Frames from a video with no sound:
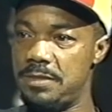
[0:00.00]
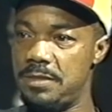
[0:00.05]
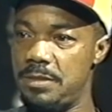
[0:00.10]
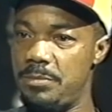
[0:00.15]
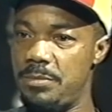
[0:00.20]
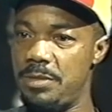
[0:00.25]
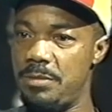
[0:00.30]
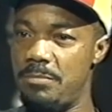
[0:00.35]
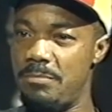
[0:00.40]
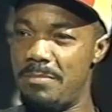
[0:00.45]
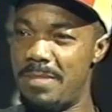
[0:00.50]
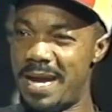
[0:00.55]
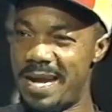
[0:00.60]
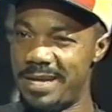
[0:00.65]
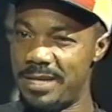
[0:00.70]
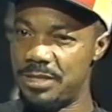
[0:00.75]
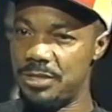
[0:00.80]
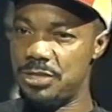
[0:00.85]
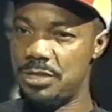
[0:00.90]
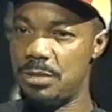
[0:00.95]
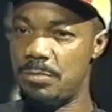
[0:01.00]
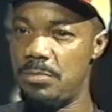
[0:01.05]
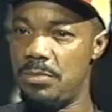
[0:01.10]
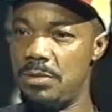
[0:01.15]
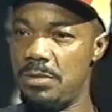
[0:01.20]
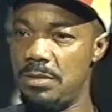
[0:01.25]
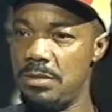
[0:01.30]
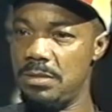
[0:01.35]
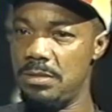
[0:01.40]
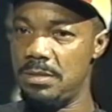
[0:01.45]
to be
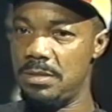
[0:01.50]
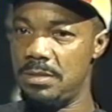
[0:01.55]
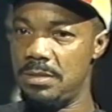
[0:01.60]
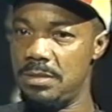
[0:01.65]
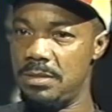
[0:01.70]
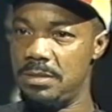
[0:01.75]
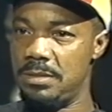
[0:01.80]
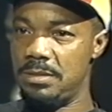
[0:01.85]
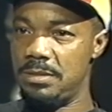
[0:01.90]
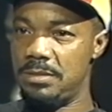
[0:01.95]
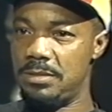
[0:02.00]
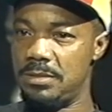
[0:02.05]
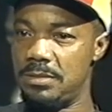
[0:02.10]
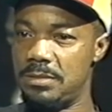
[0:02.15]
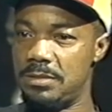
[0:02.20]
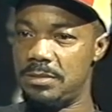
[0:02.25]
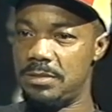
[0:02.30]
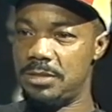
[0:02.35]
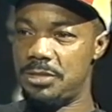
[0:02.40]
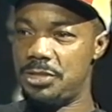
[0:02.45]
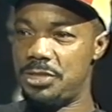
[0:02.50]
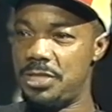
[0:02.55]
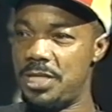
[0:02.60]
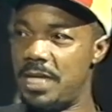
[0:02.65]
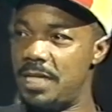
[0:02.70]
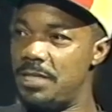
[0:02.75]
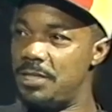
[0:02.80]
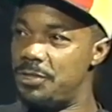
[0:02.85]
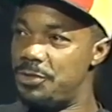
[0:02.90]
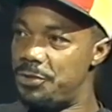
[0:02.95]
manageable, to
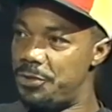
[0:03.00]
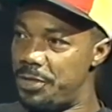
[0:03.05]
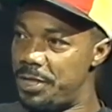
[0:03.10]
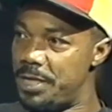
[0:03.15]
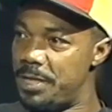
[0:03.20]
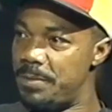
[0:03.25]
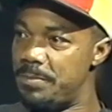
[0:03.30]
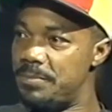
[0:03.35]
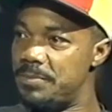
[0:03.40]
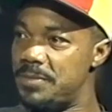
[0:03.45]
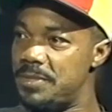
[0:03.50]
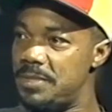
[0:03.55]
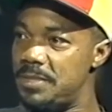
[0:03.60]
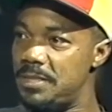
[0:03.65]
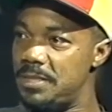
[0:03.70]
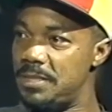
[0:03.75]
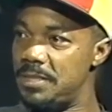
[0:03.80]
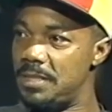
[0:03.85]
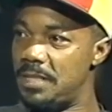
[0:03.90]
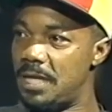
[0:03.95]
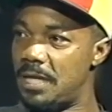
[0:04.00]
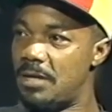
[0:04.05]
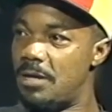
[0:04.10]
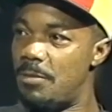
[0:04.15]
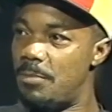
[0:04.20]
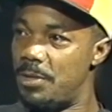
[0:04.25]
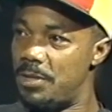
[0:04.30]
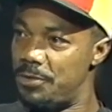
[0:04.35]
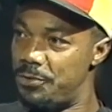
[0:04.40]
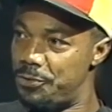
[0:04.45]
share the dreams, a
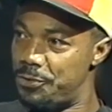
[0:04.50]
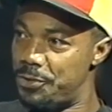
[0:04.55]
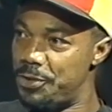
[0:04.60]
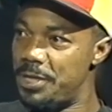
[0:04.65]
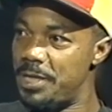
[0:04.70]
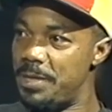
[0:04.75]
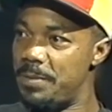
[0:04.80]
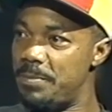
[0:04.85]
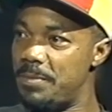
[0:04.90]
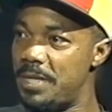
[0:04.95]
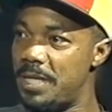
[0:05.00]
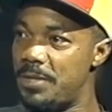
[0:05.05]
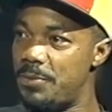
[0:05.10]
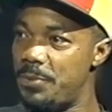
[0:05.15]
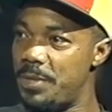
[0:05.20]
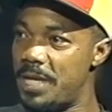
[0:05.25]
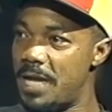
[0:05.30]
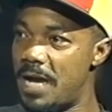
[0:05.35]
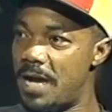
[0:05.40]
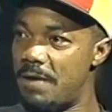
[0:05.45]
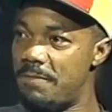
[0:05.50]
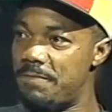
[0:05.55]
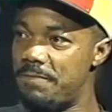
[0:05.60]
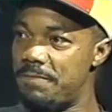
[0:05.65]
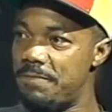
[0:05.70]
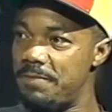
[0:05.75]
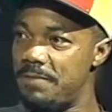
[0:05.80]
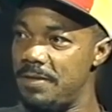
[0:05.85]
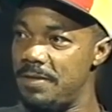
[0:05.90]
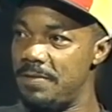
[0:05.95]
common dream that we
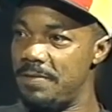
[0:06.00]
have,